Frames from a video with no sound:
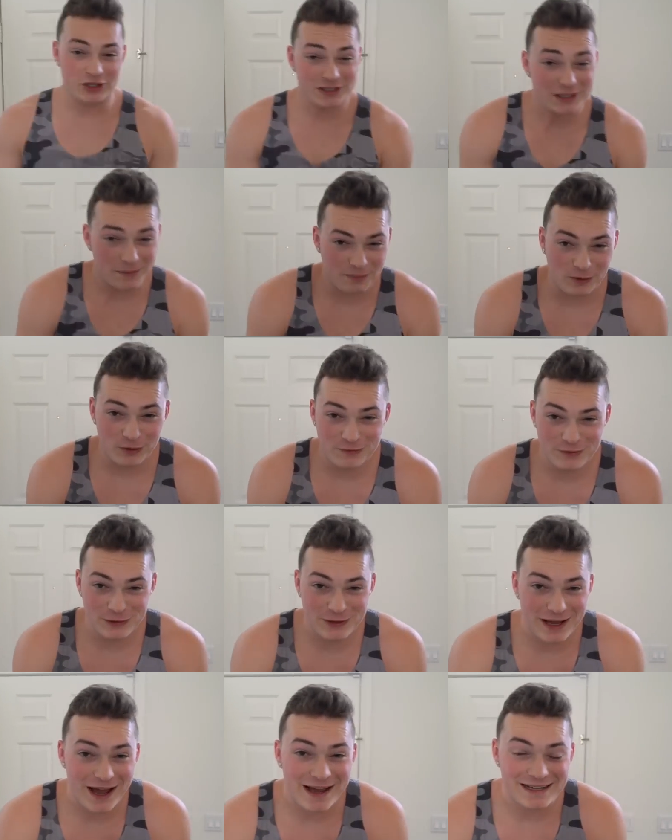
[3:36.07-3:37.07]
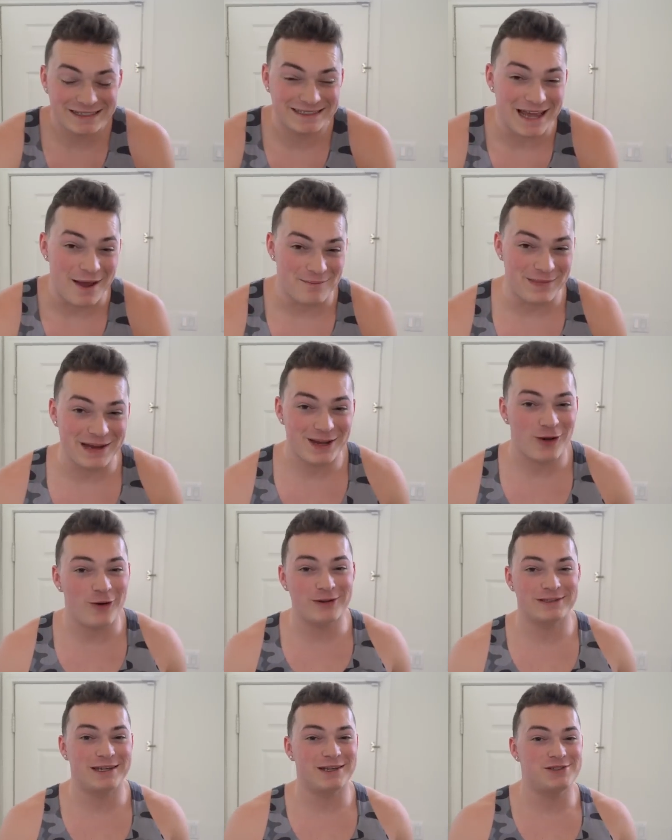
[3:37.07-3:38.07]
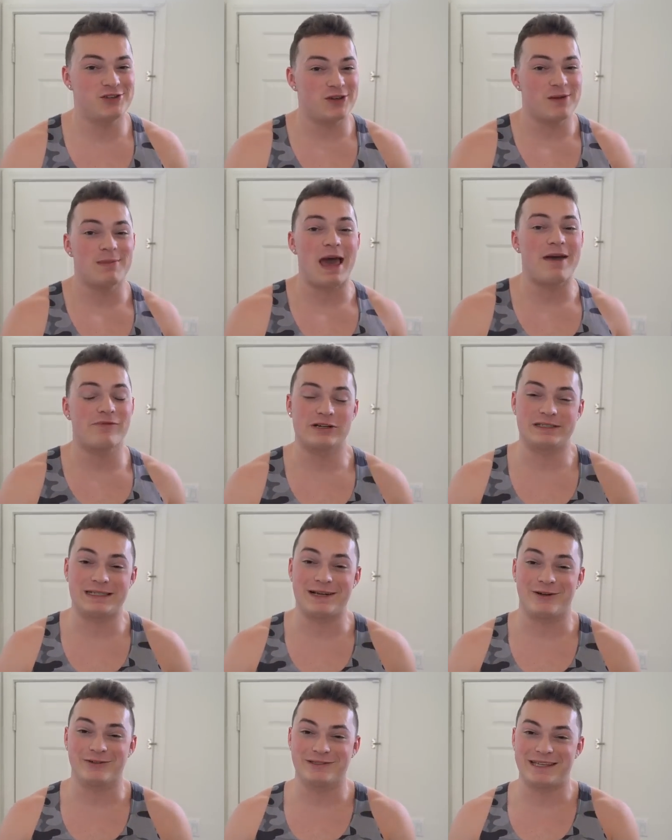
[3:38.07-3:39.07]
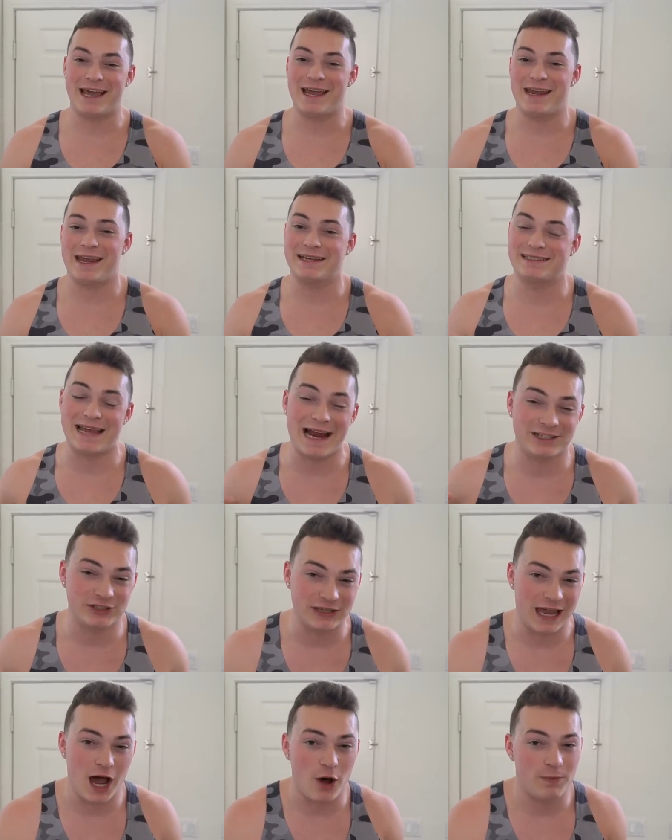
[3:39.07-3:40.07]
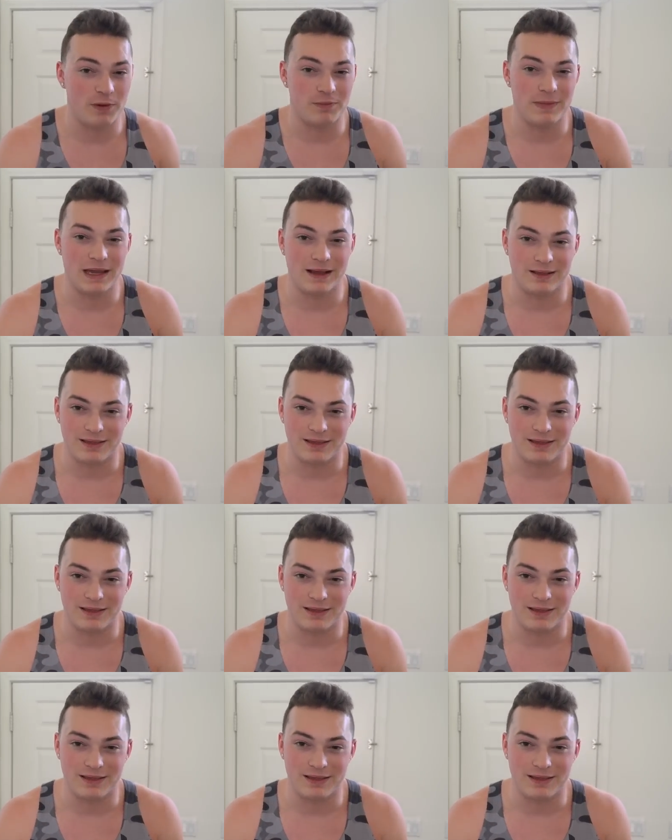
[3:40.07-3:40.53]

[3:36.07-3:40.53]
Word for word: Just to prove to you guys that me going to the gym every single day is actually helping me a